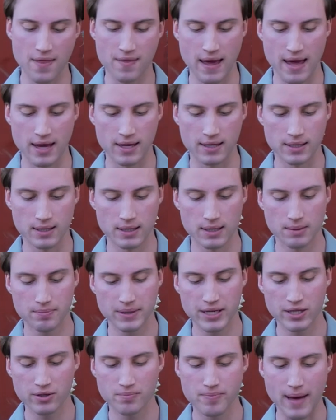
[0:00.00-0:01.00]
then
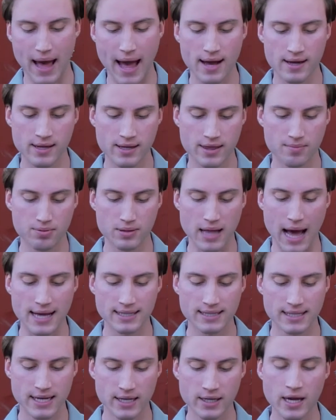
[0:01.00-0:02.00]
peel back the
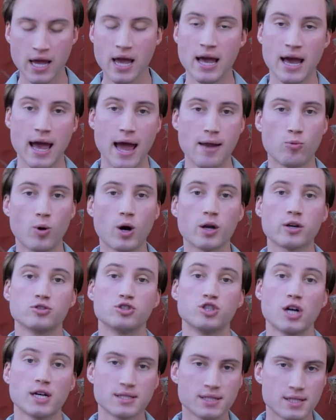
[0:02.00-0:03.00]
plastic and water
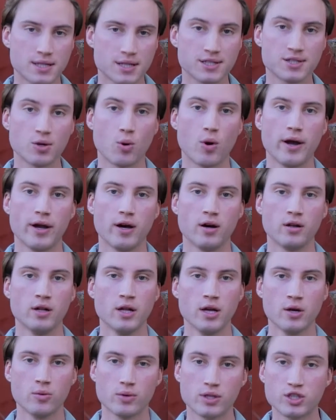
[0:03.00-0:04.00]
just the soil
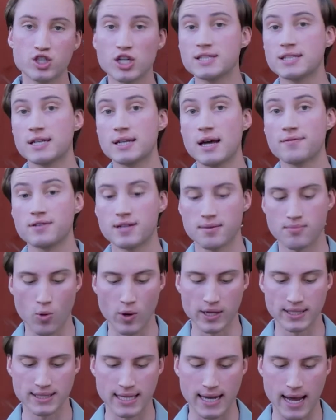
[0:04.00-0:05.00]
with just enough to
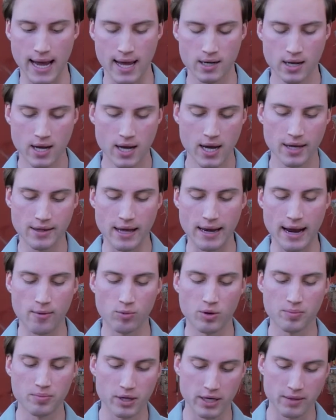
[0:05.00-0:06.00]
moisten it, and then I will
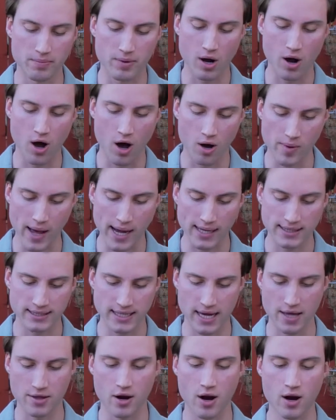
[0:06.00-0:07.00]
put it all back
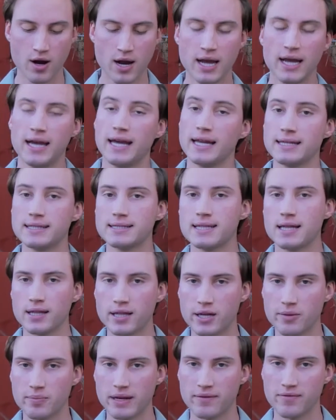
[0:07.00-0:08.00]
together. It is a
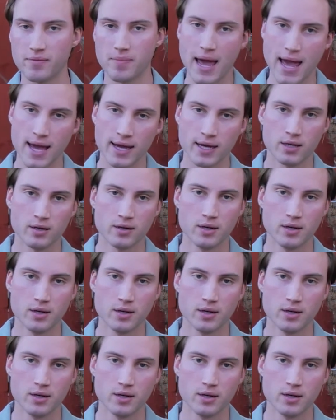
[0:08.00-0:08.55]
little bit of a pain,